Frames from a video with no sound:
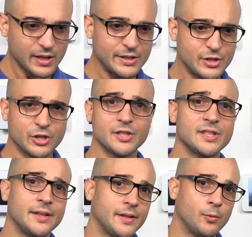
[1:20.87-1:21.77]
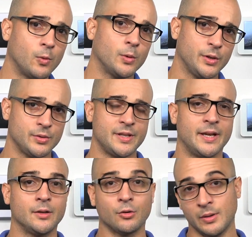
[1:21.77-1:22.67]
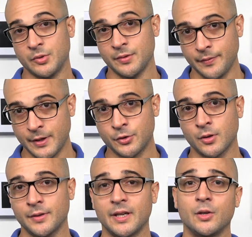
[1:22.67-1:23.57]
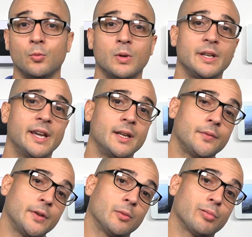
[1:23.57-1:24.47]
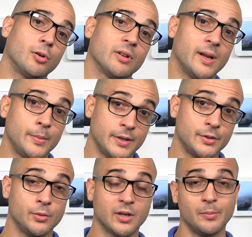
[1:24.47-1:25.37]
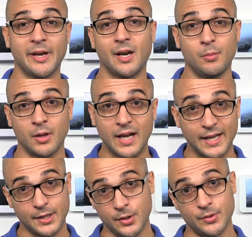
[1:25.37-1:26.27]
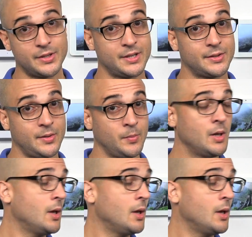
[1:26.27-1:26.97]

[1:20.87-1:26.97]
it's just that they won't use that encryption feature that you would get if they were programmed into a compatible IQ system.